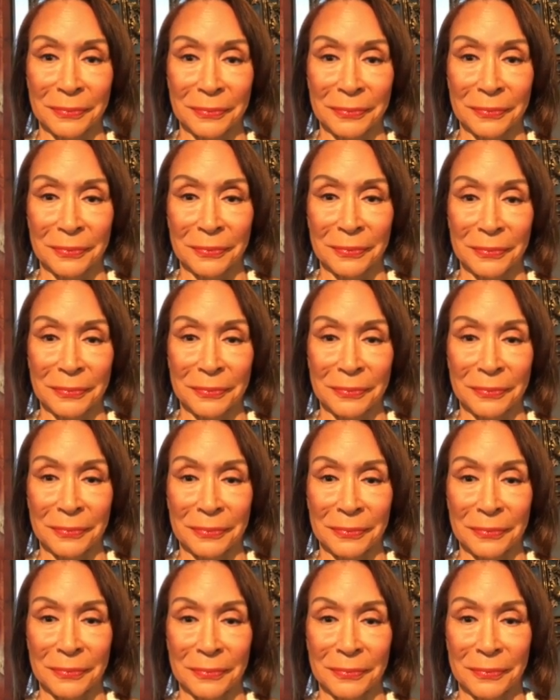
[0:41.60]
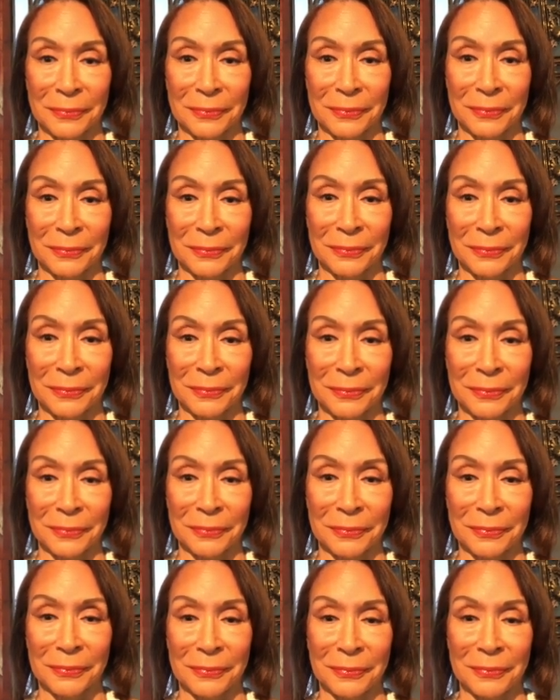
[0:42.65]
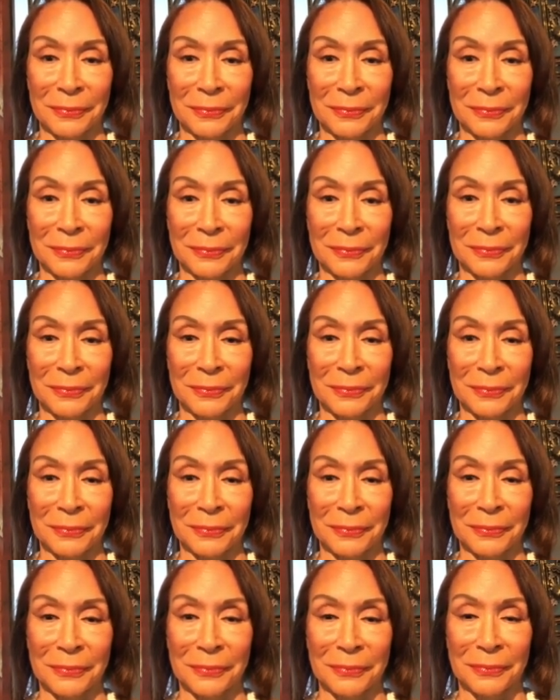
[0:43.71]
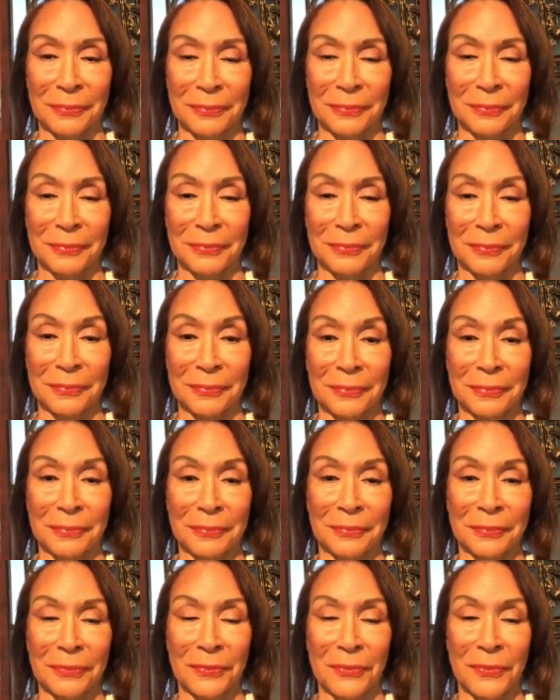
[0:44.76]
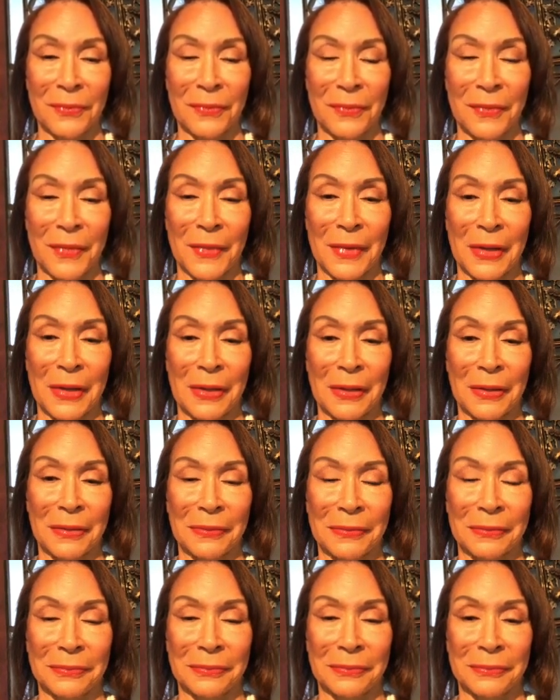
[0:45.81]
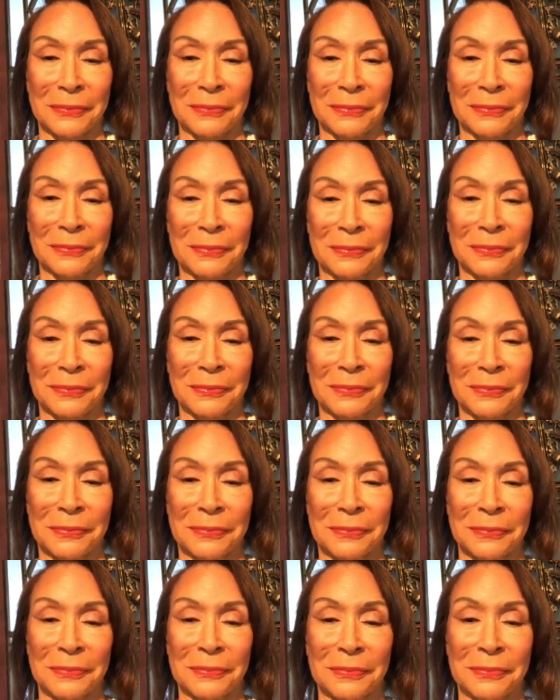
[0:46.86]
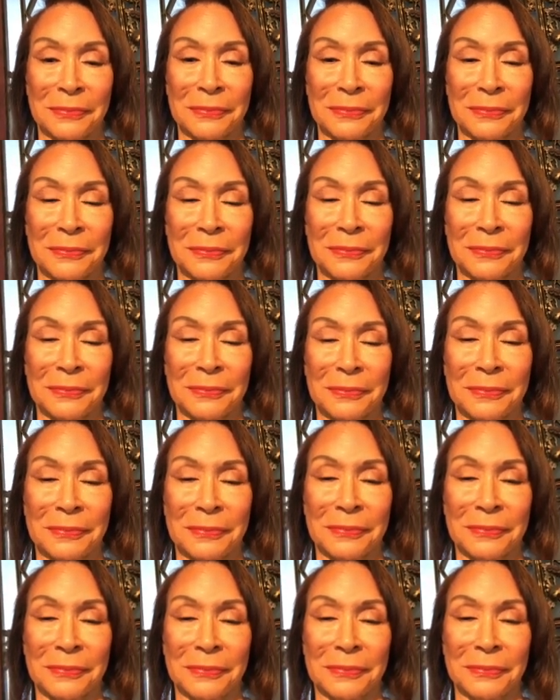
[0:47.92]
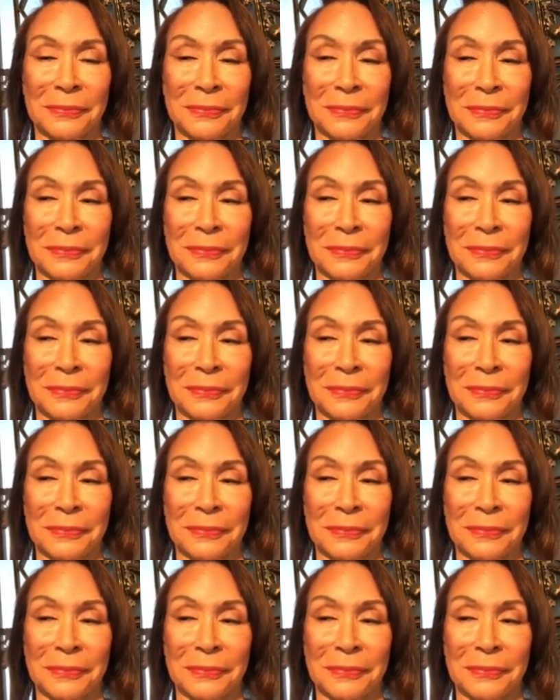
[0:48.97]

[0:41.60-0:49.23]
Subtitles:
No words are spoken by the person on screen.